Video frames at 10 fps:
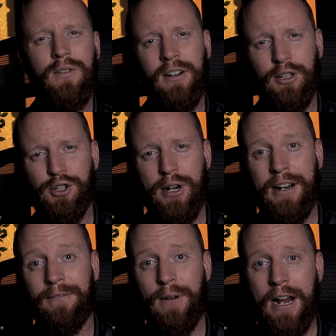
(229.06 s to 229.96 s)
on to
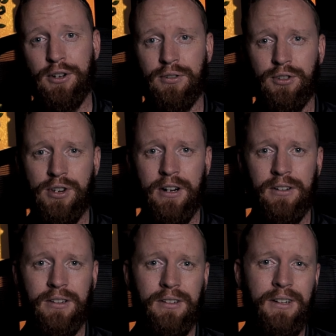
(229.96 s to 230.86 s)
trading fractional
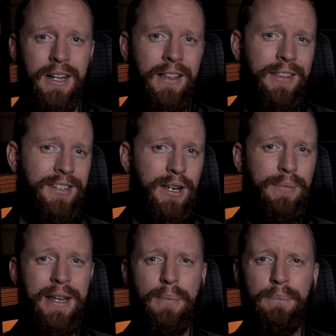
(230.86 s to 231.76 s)
shares. This can
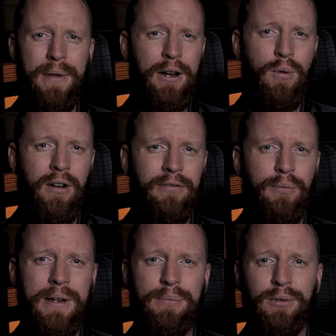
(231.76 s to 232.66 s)
be a big one for
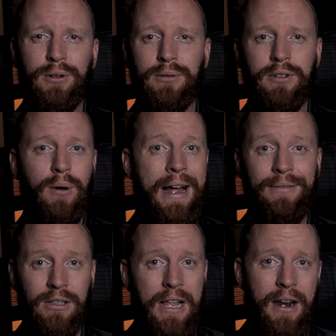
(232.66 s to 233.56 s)
people who don't have
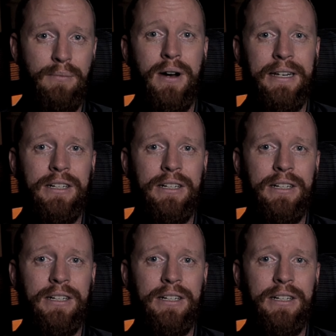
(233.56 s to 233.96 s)
a lot of money